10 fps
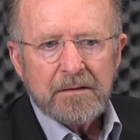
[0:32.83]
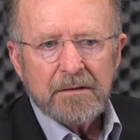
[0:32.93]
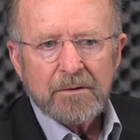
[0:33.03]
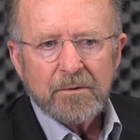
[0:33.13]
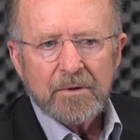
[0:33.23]

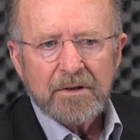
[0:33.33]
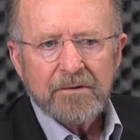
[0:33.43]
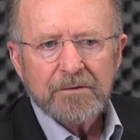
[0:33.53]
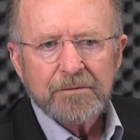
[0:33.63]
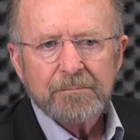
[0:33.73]
you know,
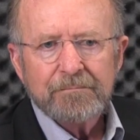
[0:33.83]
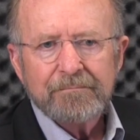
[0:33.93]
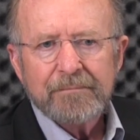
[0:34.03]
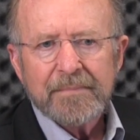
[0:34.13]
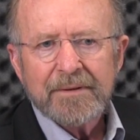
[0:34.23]
is
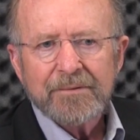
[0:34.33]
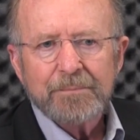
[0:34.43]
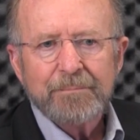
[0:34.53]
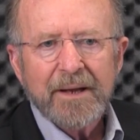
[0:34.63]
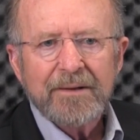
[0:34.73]

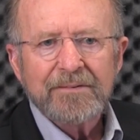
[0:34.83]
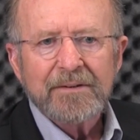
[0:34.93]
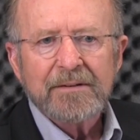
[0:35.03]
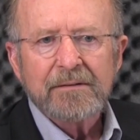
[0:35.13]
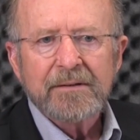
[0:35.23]

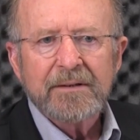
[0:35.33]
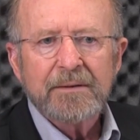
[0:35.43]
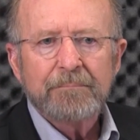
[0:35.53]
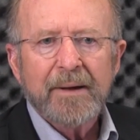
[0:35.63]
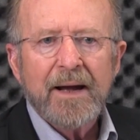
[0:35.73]
basically
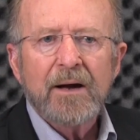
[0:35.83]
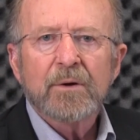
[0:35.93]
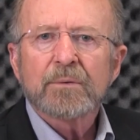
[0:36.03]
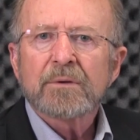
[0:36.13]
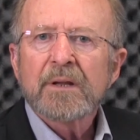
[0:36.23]

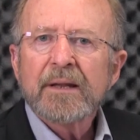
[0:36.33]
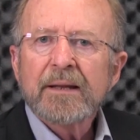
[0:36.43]
about